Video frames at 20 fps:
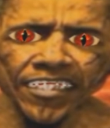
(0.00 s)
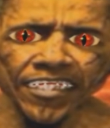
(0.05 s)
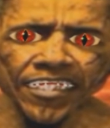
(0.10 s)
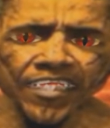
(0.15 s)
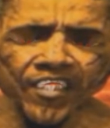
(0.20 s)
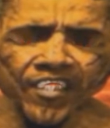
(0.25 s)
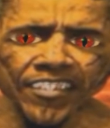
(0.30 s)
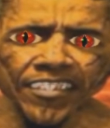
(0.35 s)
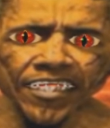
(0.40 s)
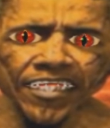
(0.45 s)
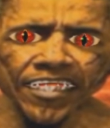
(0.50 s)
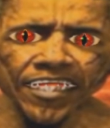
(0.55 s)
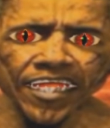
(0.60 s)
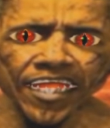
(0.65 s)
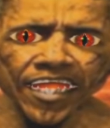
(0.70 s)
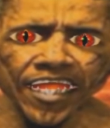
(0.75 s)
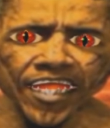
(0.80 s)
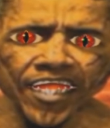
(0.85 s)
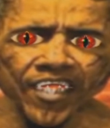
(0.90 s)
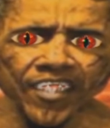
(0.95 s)
And since the
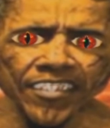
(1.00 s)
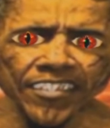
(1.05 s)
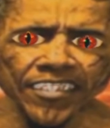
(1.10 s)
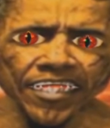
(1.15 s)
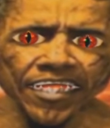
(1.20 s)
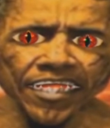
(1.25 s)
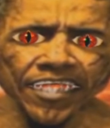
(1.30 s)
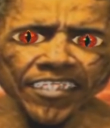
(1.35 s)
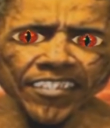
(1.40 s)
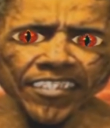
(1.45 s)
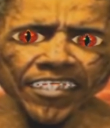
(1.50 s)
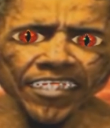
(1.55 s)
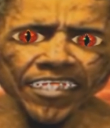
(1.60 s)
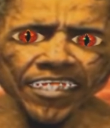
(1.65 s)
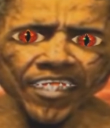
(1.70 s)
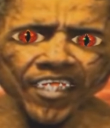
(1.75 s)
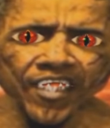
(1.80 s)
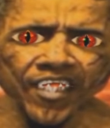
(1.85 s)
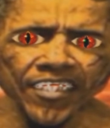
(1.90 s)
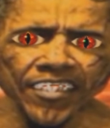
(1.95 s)
day I took this
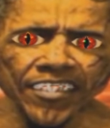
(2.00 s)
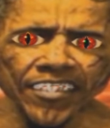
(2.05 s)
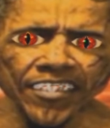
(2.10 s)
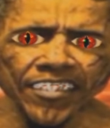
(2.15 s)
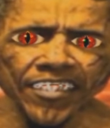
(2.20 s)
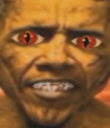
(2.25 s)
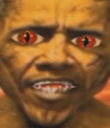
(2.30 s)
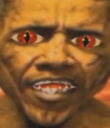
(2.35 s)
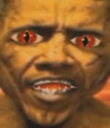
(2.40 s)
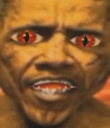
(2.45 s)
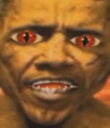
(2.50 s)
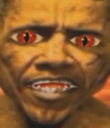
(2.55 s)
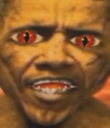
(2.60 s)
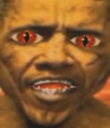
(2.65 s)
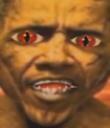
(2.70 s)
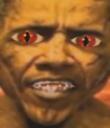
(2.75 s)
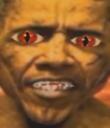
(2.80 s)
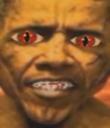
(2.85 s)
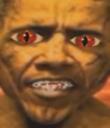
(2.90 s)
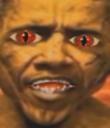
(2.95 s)
office, I
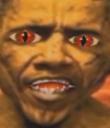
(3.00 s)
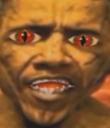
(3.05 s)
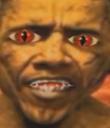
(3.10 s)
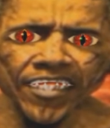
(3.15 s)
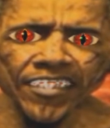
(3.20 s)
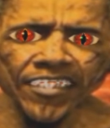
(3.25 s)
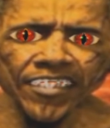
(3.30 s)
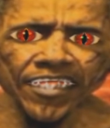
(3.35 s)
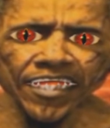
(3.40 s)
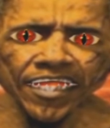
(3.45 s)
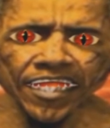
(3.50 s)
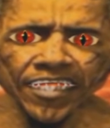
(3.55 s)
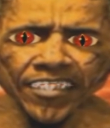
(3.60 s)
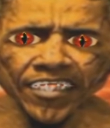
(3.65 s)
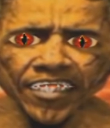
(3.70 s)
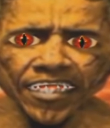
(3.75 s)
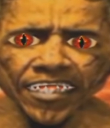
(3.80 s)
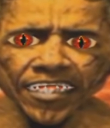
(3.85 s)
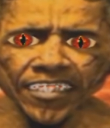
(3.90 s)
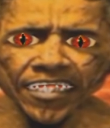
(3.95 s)
have authorized U.S.
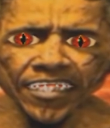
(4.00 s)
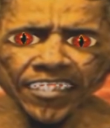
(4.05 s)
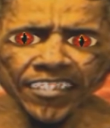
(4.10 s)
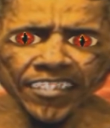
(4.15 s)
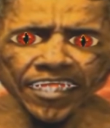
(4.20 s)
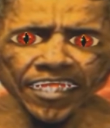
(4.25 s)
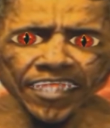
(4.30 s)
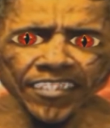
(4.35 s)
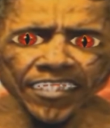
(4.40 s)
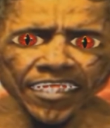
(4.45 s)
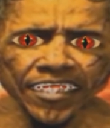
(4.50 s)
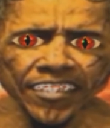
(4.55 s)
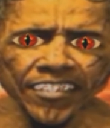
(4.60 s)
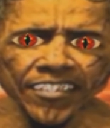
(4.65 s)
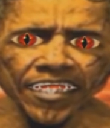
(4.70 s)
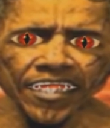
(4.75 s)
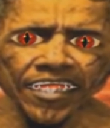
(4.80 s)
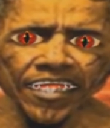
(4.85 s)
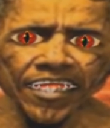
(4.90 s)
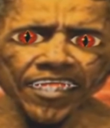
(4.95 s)
forces to
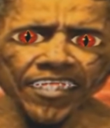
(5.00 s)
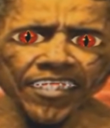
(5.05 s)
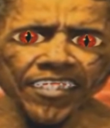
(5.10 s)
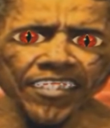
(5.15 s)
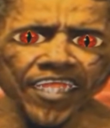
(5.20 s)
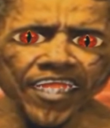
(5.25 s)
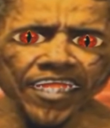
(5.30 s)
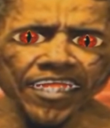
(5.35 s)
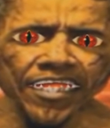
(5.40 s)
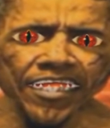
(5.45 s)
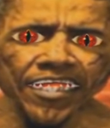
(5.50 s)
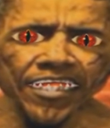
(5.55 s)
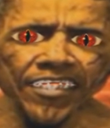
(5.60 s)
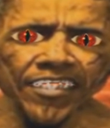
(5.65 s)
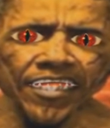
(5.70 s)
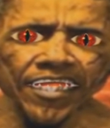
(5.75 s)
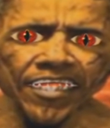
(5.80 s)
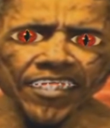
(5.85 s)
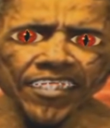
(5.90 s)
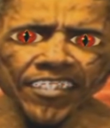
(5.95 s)
take out every
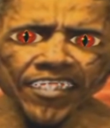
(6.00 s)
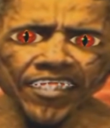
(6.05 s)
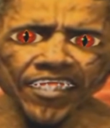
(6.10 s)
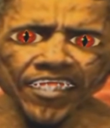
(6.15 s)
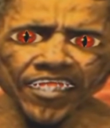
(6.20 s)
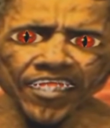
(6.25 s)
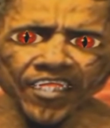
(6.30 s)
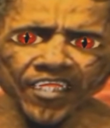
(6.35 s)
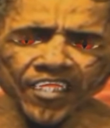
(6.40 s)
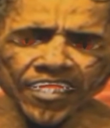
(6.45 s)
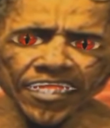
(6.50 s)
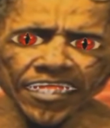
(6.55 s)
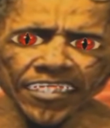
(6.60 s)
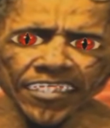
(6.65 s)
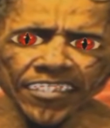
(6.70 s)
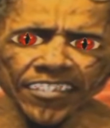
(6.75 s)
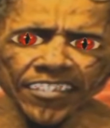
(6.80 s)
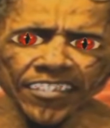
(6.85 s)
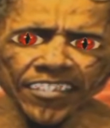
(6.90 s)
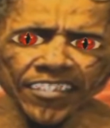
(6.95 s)
aspect of American
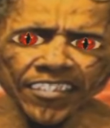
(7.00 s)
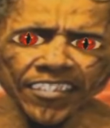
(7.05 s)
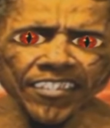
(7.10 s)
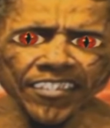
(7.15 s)
power.